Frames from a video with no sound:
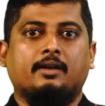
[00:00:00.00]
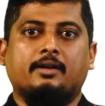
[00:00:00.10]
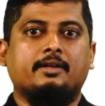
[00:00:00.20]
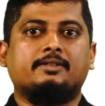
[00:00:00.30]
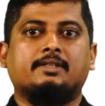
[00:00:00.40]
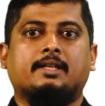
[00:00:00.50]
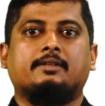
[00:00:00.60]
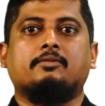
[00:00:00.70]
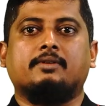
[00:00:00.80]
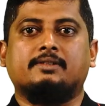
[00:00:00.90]
Here's
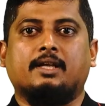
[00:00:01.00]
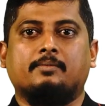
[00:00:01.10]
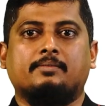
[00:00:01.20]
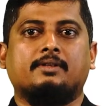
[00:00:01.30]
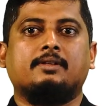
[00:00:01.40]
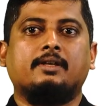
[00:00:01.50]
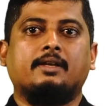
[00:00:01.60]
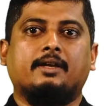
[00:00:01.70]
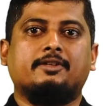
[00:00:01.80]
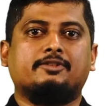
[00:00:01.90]
another example.
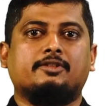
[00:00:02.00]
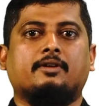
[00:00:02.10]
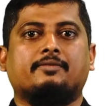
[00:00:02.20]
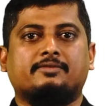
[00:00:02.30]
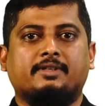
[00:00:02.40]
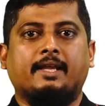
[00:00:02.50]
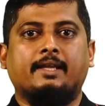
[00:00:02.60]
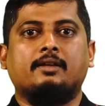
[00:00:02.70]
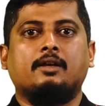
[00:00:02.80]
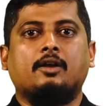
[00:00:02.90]
Instead of
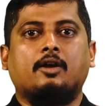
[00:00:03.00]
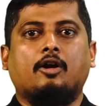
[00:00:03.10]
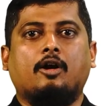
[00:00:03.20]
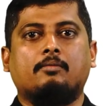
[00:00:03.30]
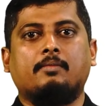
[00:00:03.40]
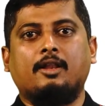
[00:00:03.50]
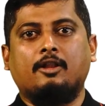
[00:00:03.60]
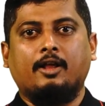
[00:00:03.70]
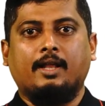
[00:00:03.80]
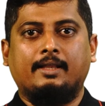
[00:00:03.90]
saying, on my
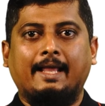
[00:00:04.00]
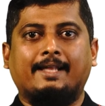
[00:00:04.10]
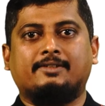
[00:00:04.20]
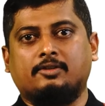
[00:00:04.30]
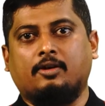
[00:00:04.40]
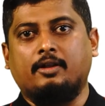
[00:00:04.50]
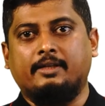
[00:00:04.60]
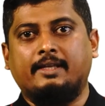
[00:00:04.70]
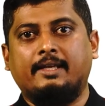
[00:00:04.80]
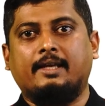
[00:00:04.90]
last
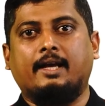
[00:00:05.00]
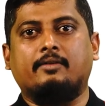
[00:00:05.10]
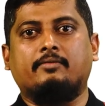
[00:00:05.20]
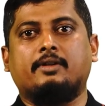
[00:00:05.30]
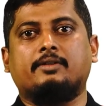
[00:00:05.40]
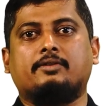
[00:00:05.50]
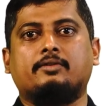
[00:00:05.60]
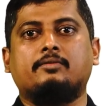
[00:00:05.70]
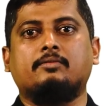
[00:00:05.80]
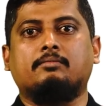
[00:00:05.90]
holiday, I went
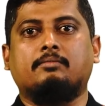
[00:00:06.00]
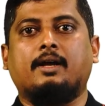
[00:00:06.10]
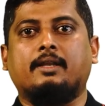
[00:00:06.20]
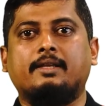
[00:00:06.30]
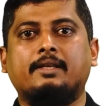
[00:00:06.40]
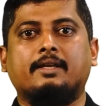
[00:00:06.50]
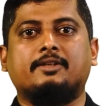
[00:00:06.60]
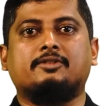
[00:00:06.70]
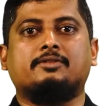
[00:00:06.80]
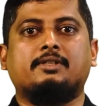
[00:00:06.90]
to Bali,
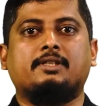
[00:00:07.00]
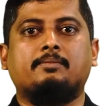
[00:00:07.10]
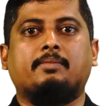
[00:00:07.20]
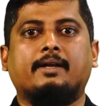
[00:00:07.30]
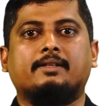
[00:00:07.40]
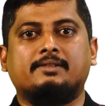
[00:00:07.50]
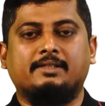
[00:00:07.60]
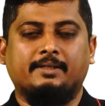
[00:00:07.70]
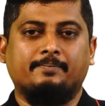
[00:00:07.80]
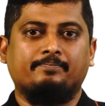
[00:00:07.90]
it's a city by the
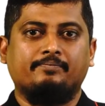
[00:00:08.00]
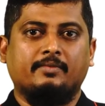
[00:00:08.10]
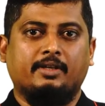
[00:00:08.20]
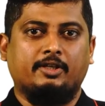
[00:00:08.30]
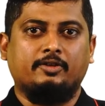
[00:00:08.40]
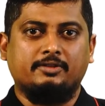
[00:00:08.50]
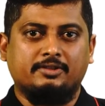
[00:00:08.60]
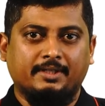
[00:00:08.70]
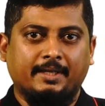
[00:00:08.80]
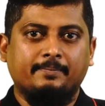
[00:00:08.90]
sea, you could
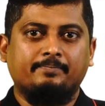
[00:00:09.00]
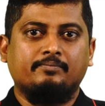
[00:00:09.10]
say,